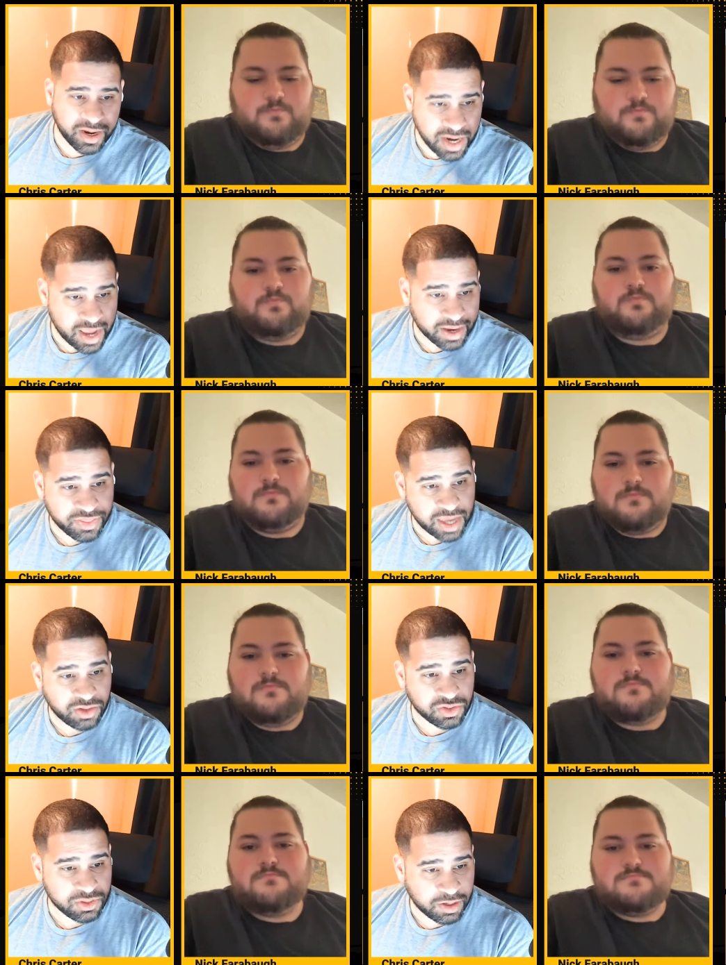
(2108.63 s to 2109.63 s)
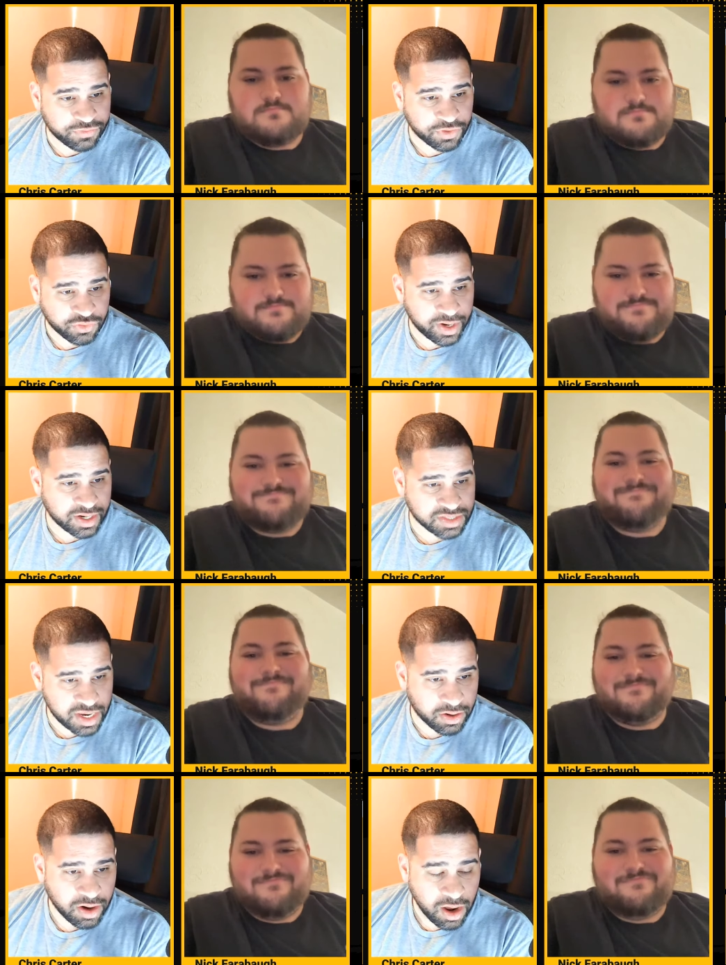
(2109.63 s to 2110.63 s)
Speaker 1: Nick, thank you so much for joining us
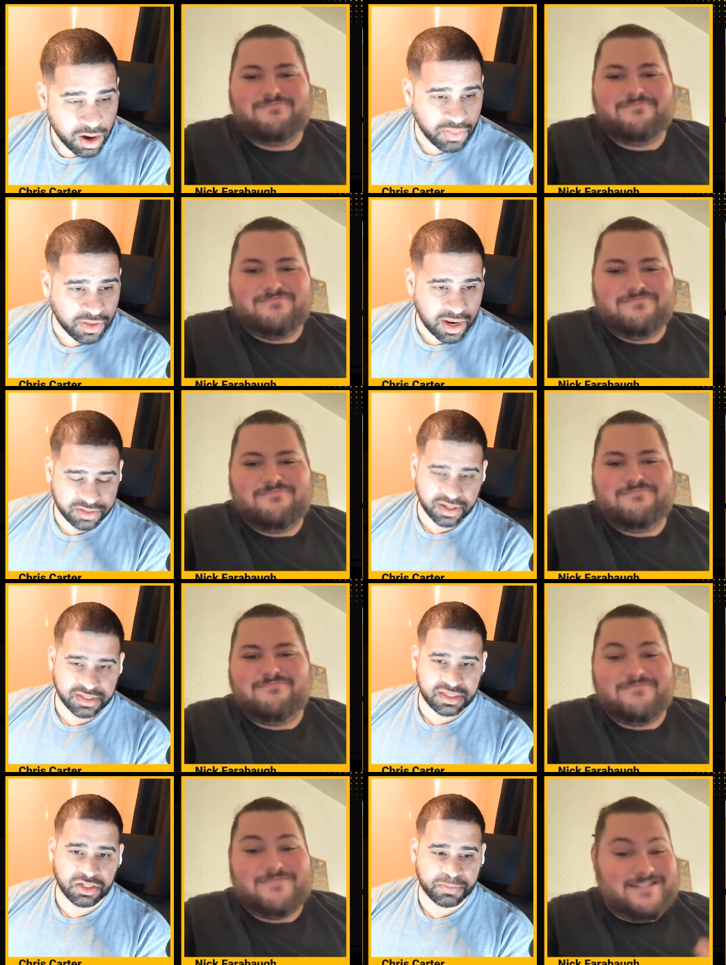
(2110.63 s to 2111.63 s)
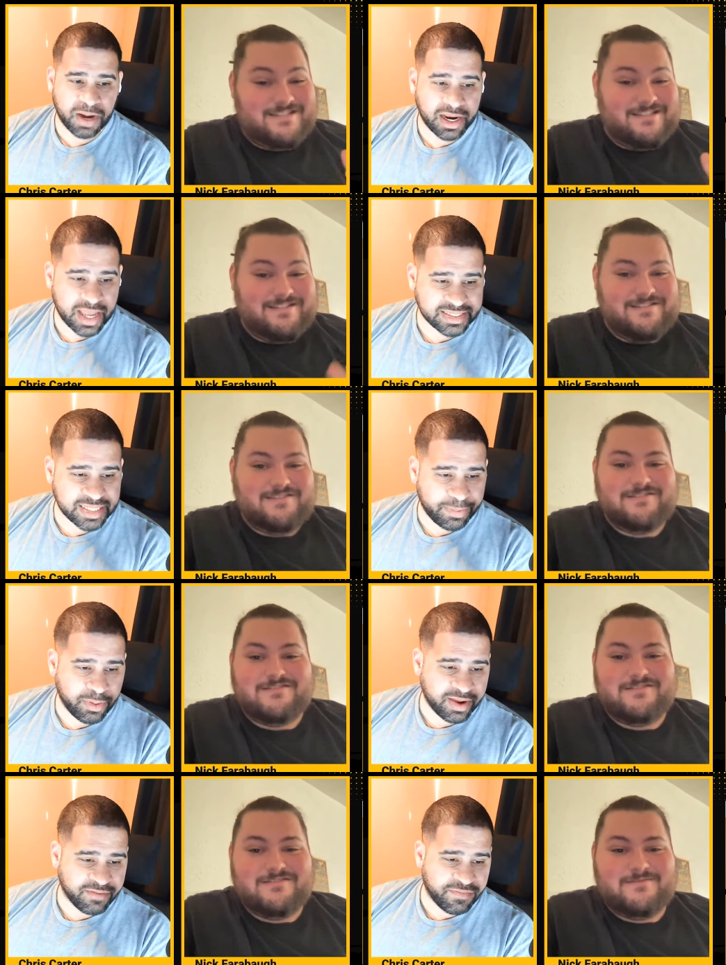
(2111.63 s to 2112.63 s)
here on the Locked On Steelers podcast. Let
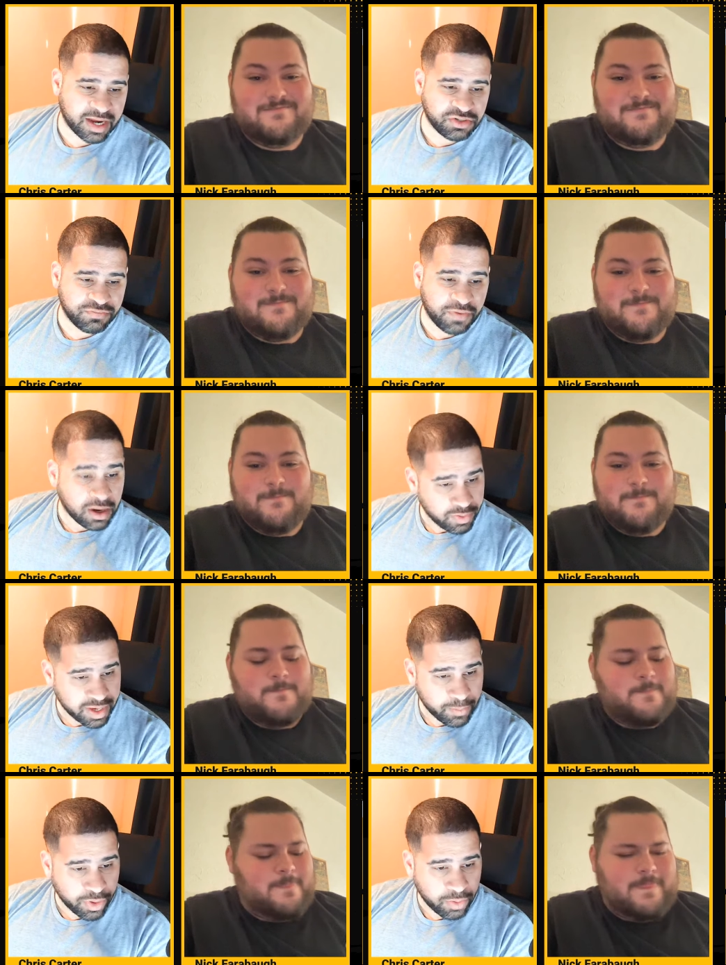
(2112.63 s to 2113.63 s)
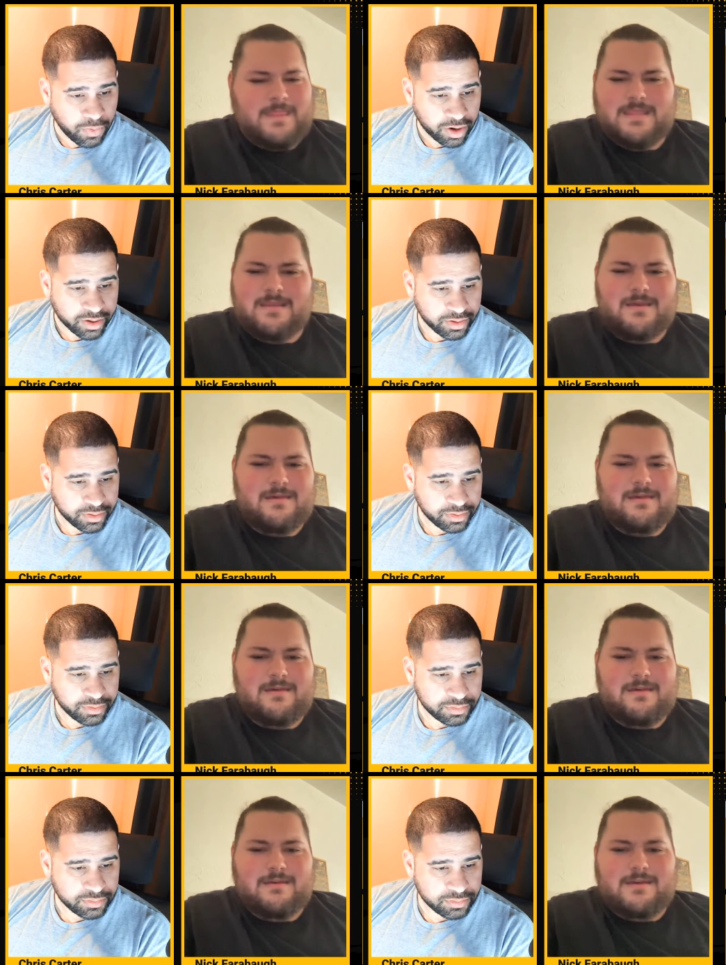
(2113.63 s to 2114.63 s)
people they can find you, follow you, and get more of your work.
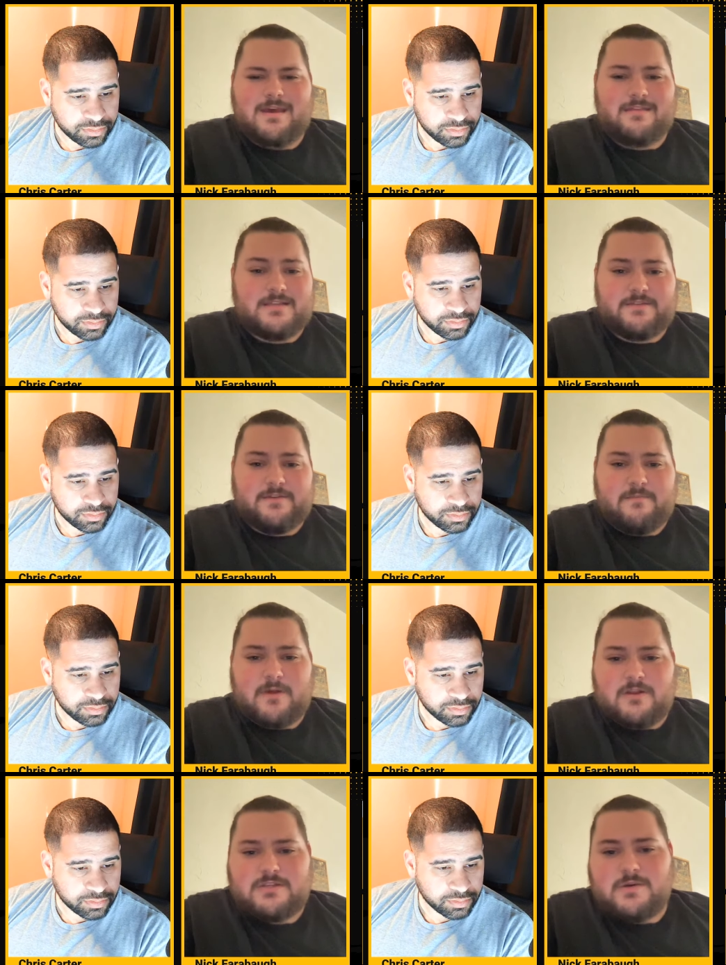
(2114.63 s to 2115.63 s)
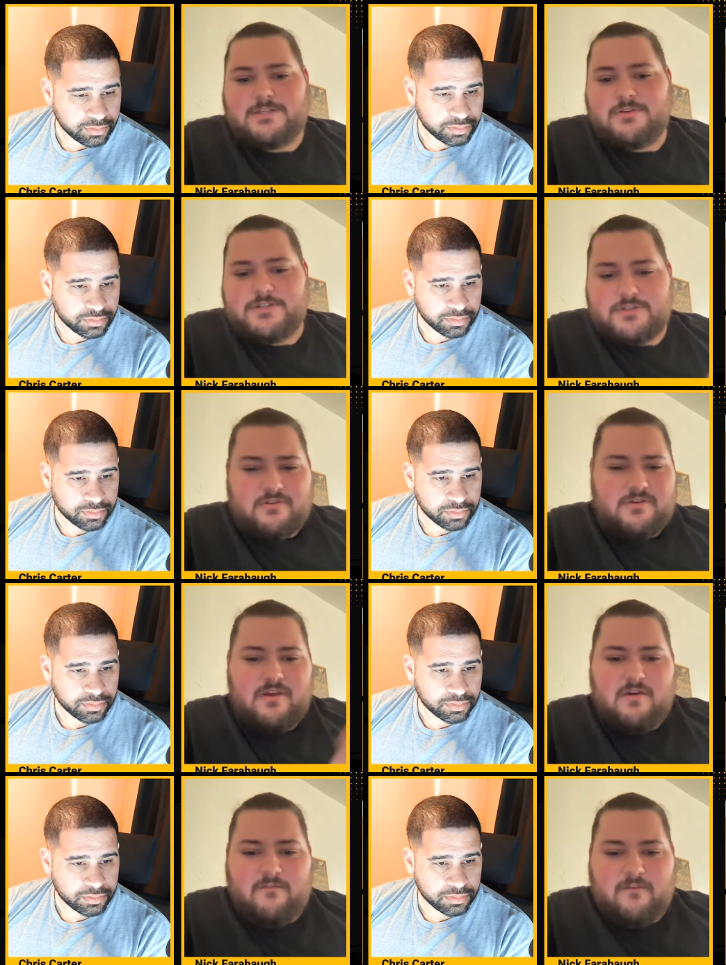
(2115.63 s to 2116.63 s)
Speaker 2: Yeah, thanks for having me on as always, Chris. You can
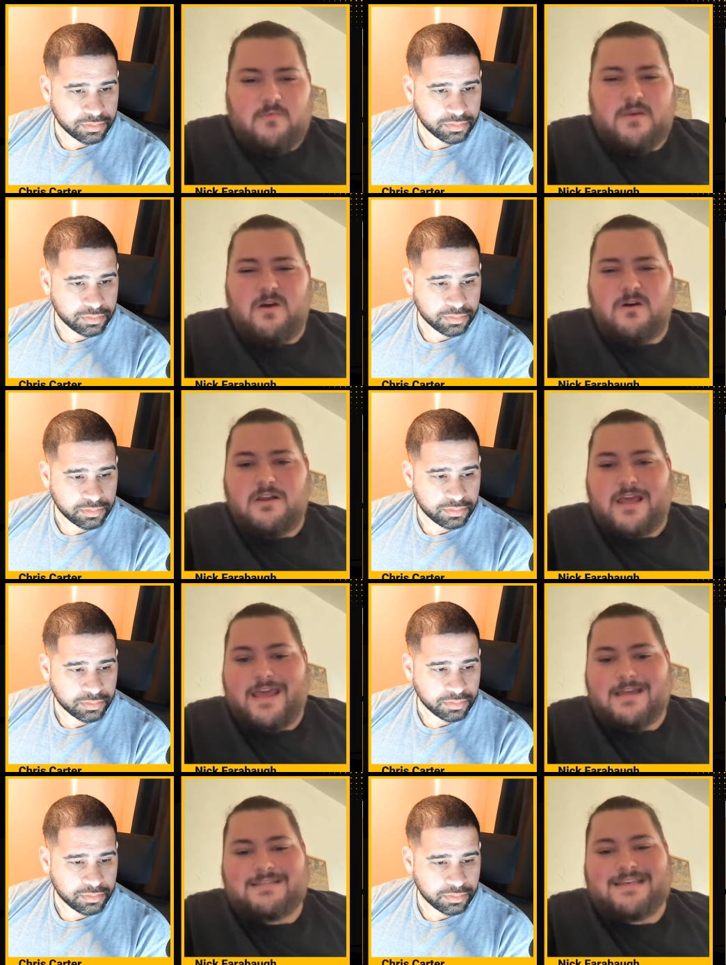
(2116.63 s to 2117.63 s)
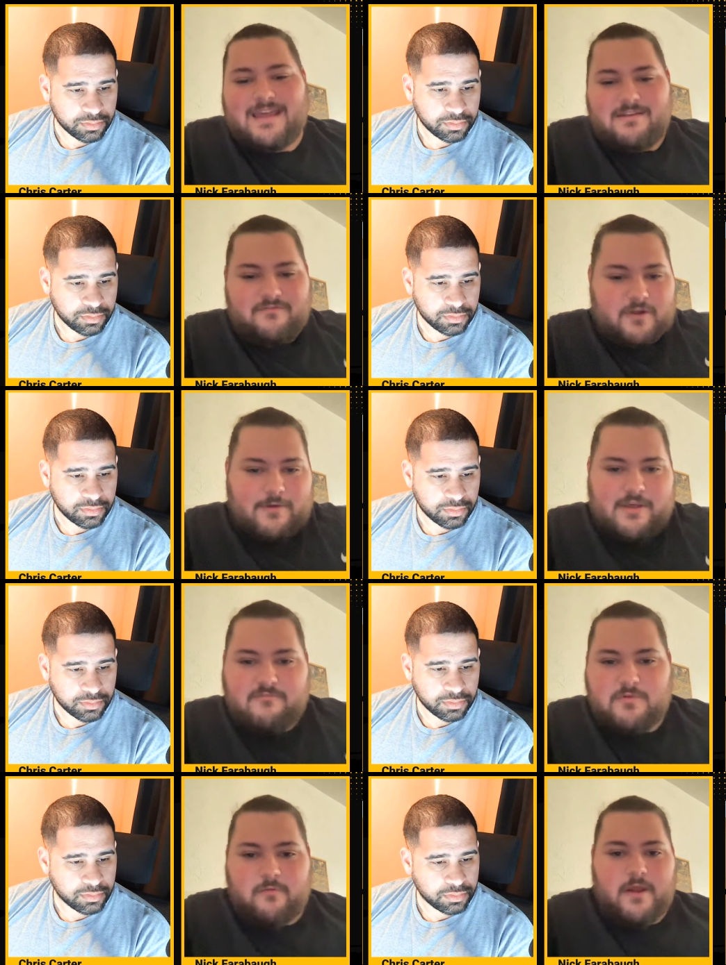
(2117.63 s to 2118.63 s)
follow me on X at
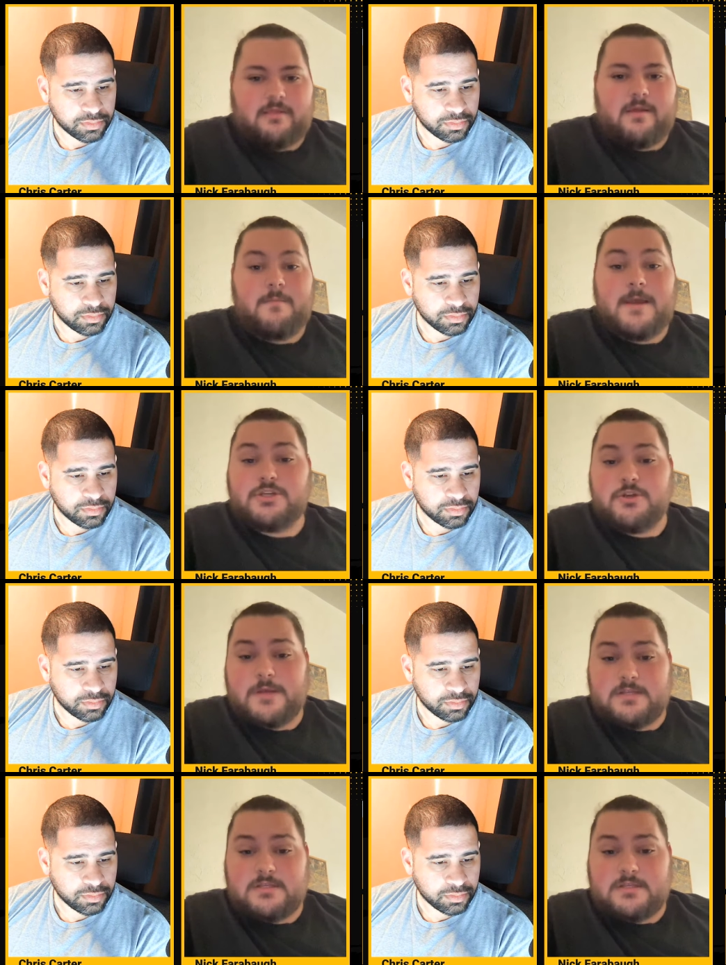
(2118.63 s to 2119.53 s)
FB right there. Make sure to read